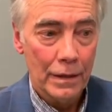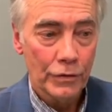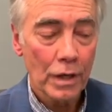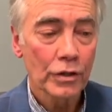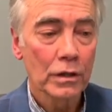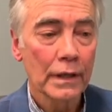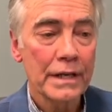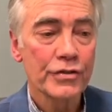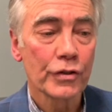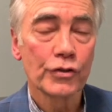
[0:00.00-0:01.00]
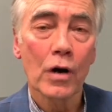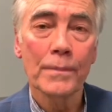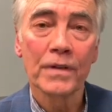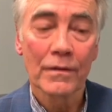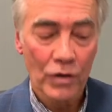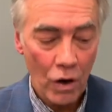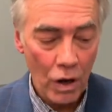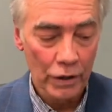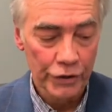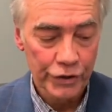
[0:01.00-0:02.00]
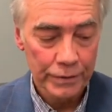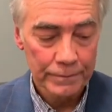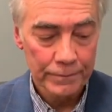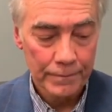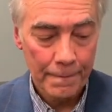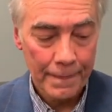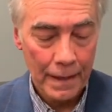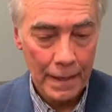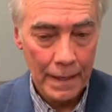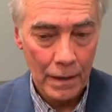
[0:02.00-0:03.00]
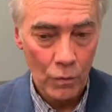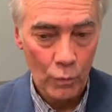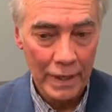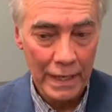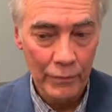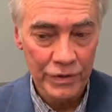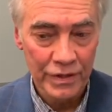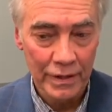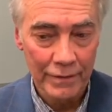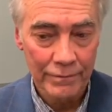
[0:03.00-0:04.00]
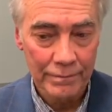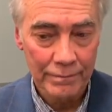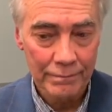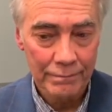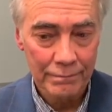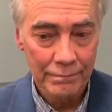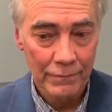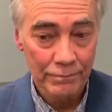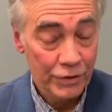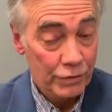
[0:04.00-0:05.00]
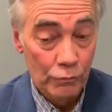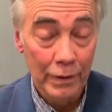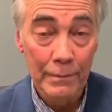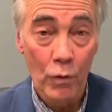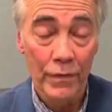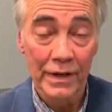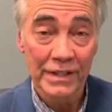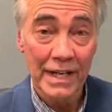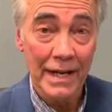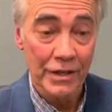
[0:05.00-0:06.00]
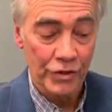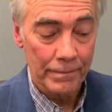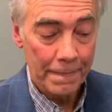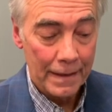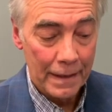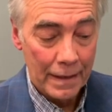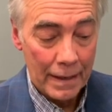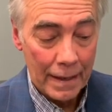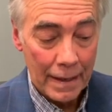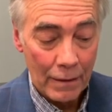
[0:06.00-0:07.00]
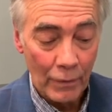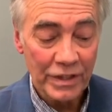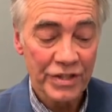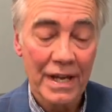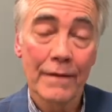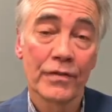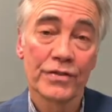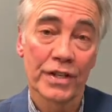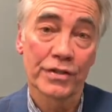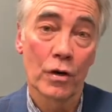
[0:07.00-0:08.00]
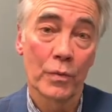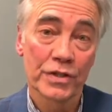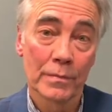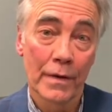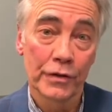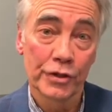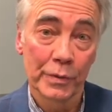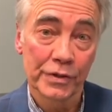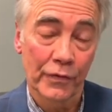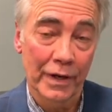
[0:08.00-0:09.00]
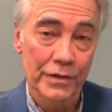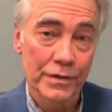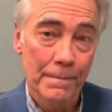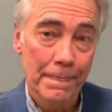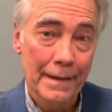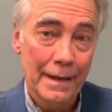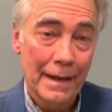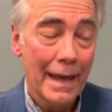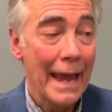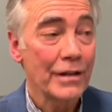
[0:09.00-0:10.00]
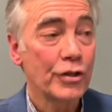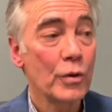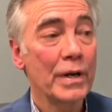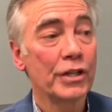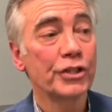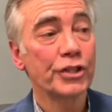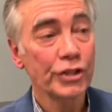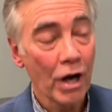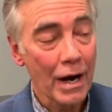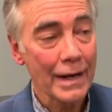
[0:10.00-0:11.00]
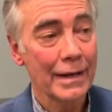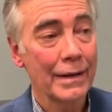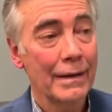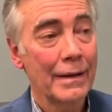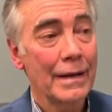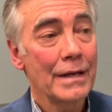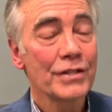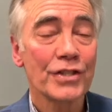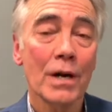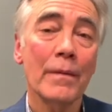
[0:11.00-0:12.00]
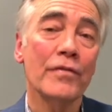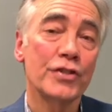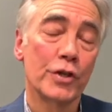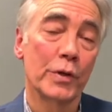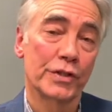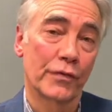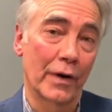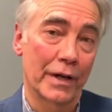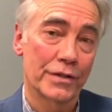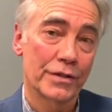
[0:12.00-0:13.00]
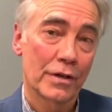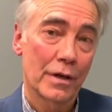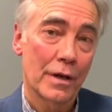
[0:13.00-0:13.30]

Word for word: Dr. Glaser dropped out of college when he was a, uh, just really more than a teenager, went to San Francisco with some other Jewish friends, and to his shock, some of his Jewish friends